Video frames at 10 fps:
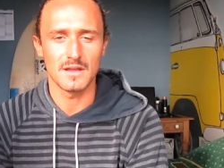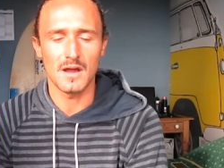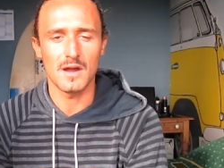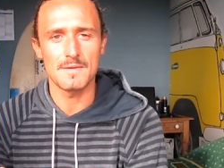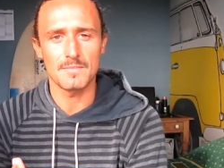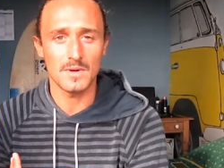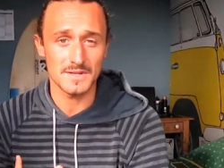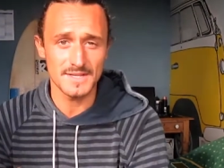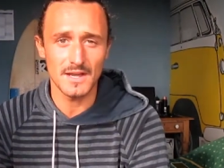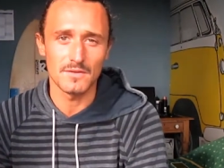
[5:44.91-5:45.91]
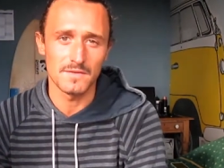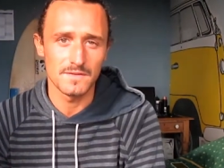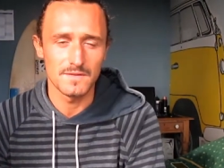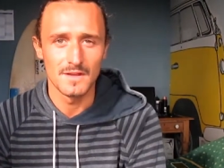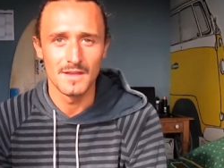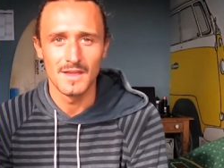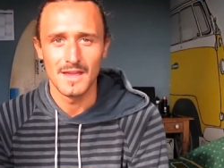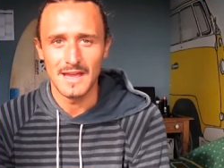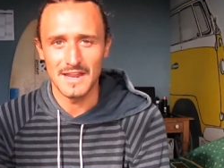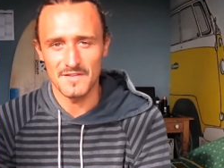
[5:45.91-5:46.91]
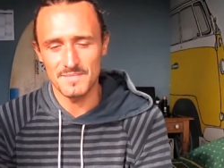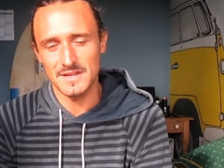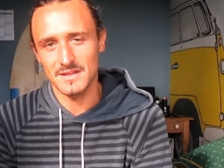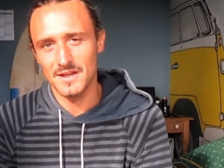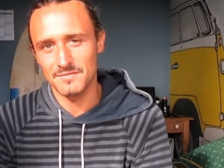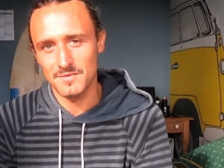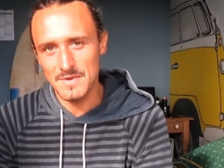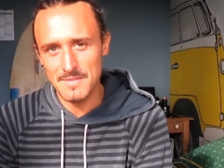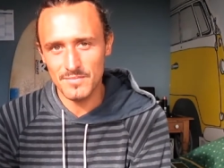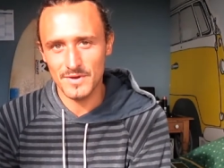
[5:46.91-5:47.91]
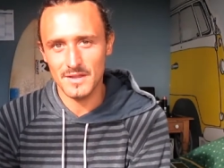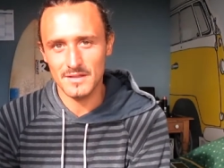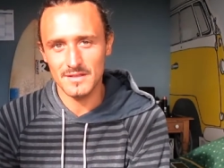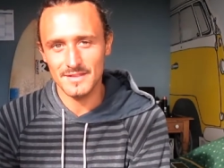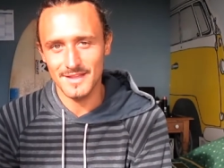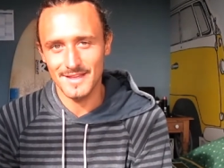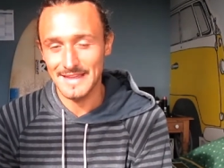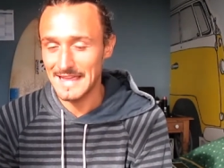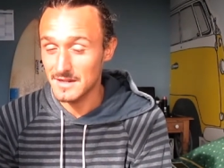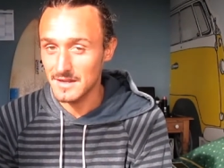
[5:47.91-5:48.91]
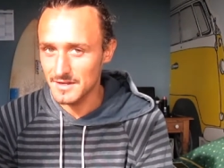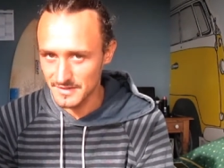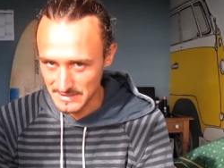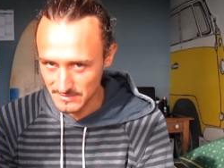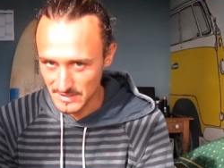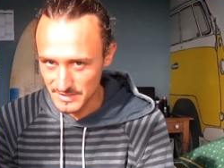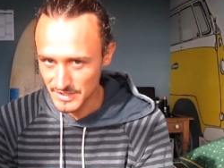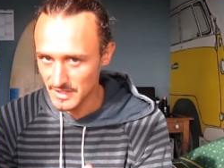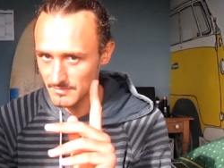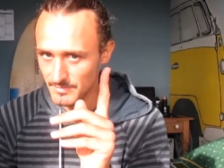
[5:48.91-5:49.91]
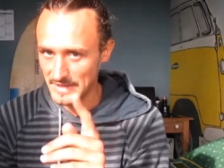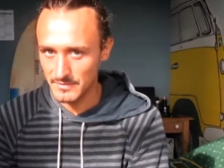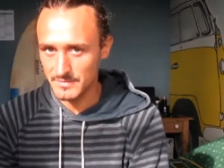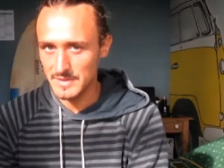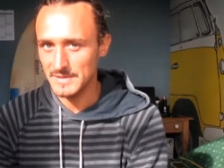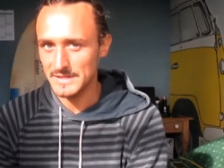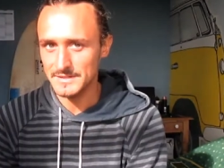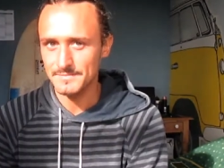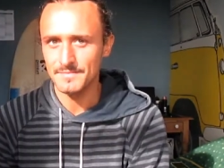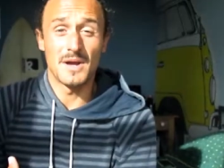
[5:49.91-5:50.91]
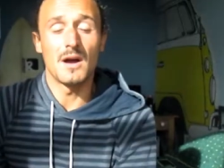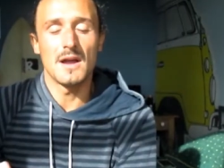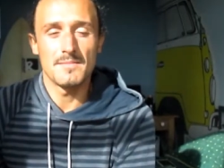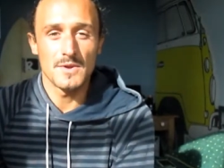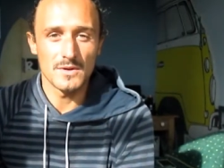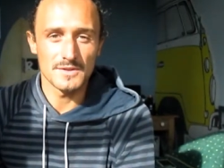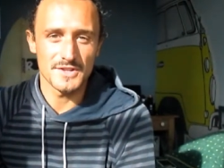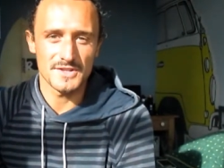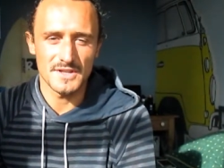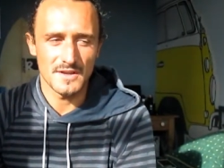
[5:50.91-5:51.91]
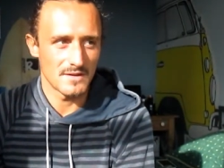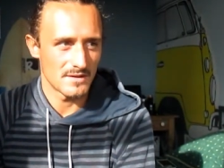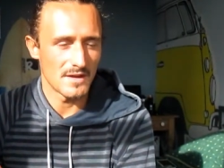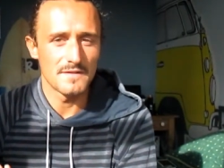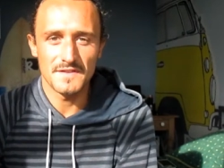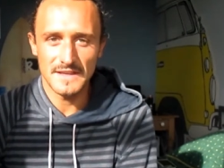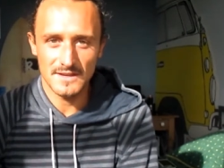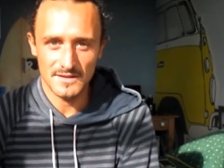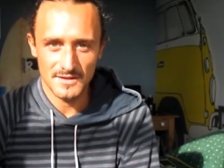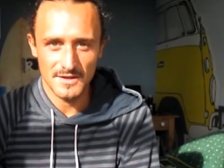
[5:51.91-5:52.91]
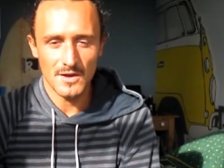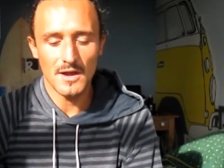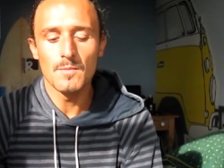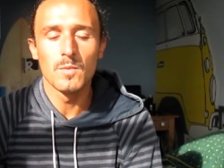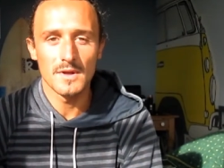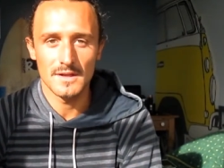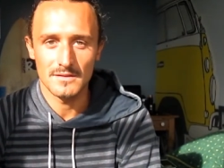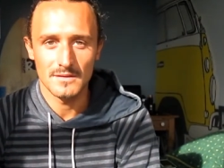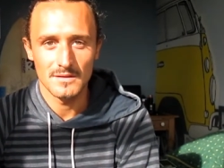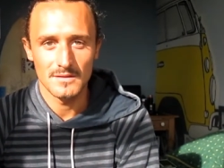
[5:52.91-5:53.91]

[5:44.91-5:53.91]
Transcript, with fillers: I'm myself, and I've been kind of remembering Again, I know it sounds cliche, bear with me please. But I am not just a, a vegan, you know, I'm Will.